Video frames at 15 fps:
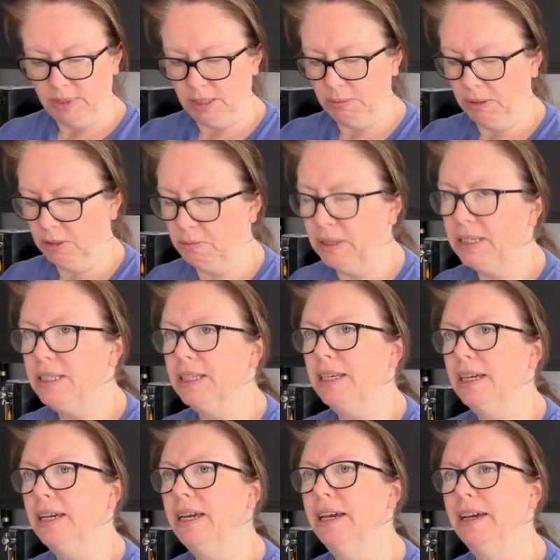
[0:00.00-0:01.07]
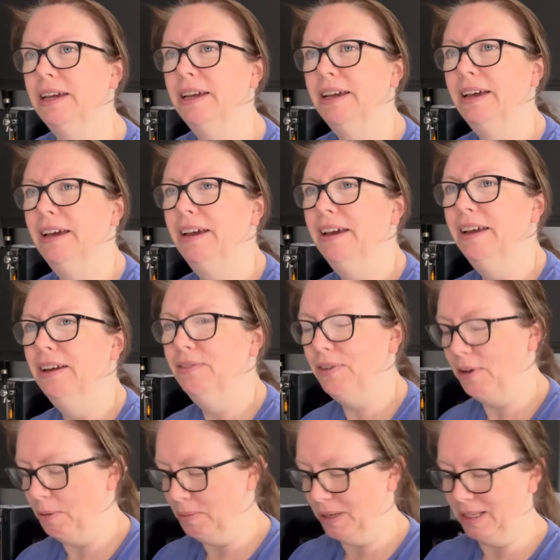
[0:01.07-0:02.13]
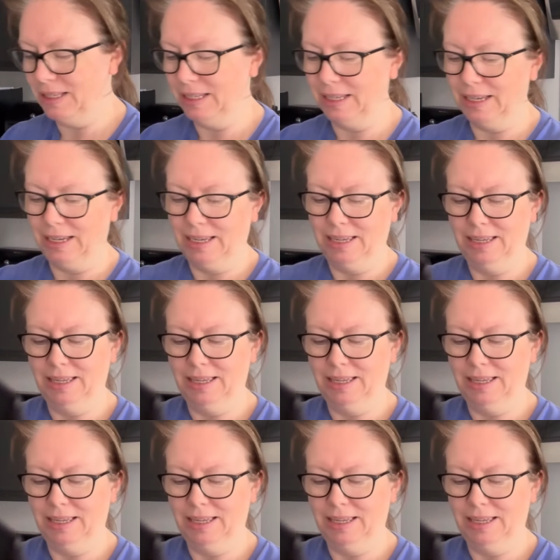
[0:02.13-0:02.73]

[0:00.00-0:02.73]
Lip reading: smells plasticky, very plasticky.